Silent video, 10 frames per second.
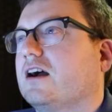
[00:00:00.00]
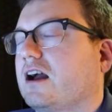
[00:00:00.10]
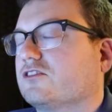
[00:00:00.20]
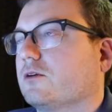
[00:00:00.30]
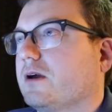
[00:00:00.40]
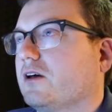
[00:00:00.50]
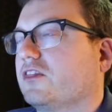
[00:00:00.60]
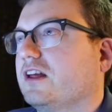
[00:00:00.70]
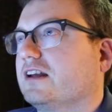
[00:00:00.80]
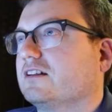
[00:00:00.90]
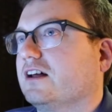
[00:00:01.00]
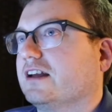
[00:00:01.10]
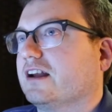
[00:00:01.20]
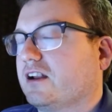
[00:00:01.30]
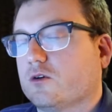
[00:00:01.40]
I somehow think,
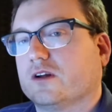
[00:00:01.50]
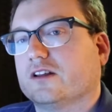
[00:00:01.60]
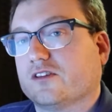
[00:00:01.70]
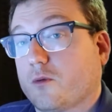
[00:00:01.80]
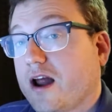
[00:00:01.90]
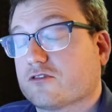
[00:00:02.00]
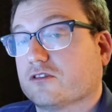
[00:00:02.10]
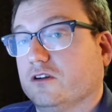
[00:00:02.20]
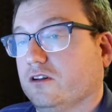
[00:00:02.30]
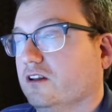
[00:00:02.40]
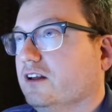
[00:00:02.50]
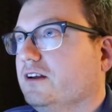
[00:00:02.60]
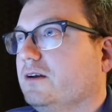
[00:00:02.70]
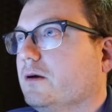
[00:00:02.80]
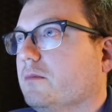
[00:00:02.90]
like, I know it's irrational,
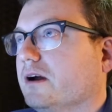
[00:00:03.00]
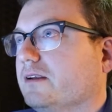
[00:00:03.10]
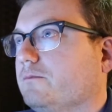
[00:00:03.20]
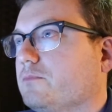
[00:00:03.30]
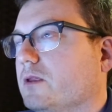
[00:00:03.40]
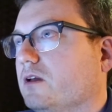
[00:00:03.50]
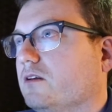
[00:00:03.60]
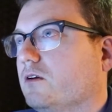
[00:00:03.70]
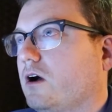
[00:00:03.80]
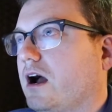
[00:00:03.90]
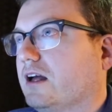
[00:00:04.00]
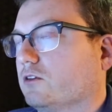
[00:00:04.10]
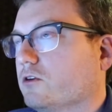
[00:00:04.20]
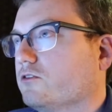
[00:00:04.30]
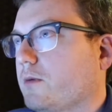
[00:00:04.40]
but I
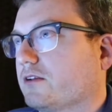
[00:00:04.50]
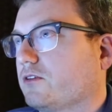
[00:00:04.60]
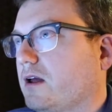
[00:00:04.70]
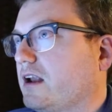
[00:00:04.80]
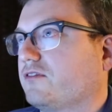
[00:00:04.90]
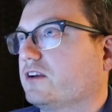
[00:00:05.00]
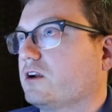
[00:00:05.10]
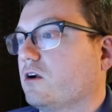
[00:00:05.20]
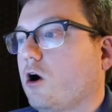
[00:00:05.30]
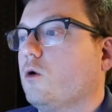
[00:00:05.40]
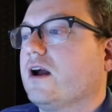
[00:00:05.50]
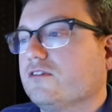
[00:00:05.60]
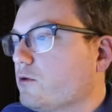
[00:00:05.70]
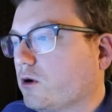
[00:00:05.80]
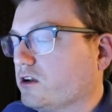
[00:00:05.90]
learned about something and I figure, oh,
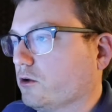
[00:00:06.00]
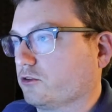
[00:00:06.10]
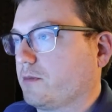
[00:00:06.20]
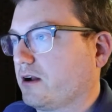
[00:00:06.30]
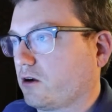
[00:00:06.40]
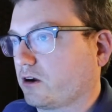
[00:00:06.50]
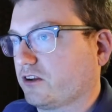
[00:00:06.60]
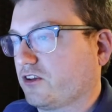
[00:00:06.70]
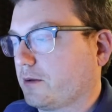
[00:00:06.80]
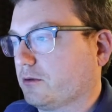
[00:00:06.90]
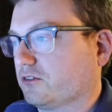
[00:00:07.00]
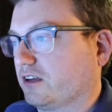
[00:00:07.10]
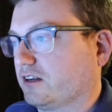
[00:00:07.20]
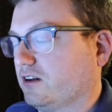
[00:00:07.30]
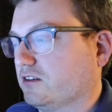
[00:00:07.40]
everyone knows about archetypal
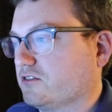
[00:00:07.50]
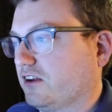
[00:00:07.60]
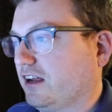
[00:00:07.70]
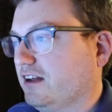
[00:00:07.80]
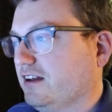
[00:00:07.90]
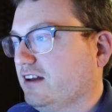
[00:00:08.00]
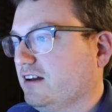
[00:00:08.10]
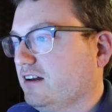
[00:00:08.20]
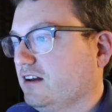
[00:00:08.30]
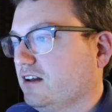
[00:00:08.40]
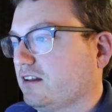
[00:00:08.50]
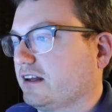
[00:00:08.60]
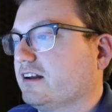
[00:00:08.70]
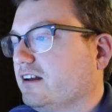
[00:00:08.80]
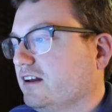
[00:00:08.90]
psychology.
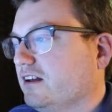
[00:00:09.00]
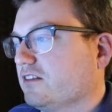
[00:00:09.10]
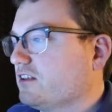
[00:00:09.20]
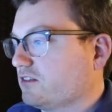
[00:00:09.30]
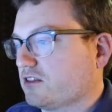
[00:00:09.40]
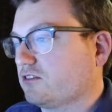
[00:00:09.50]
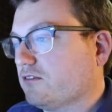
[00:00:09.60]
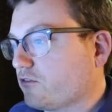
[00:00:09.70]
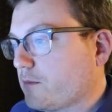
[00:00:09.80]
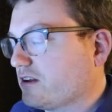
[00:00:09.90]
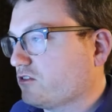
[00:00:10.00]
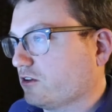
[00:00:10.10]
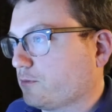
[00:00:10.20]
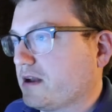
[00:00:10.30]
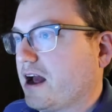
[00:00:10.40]
Like, this information
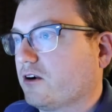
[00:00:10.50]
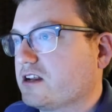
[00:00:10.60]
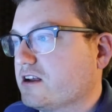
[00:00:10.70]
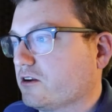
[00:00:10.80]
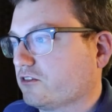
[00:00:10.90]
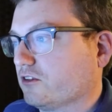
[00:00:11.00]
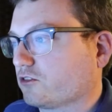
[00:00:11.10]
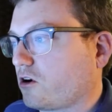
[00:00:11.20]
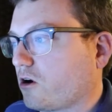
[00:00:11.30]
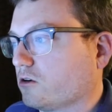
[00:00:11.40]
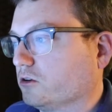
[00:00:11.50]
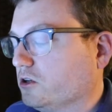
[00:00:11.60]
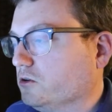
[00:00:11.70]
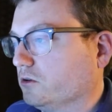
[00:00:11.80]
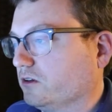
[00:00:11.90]
has been out here since Carl
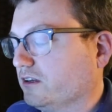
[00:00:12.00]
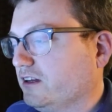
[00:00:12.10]
Jung,